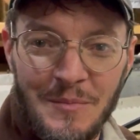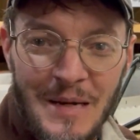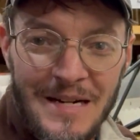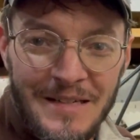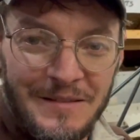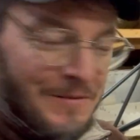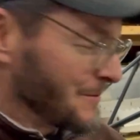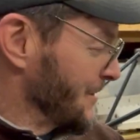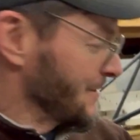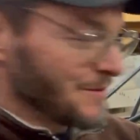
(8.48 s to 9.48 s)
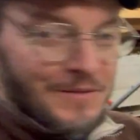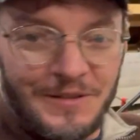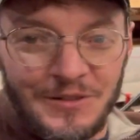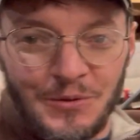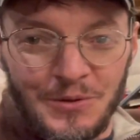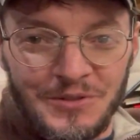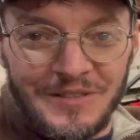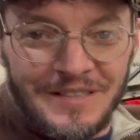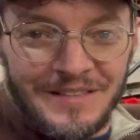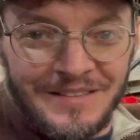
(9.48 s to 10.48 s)
back and working on the doors
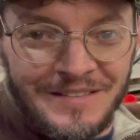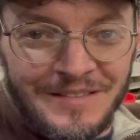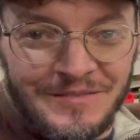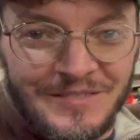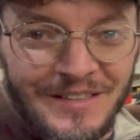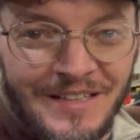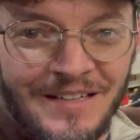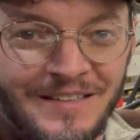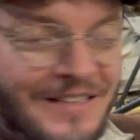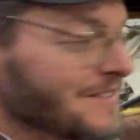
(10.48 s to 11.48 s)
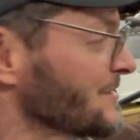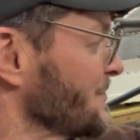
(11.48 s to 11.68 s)
again. I, I kind of got this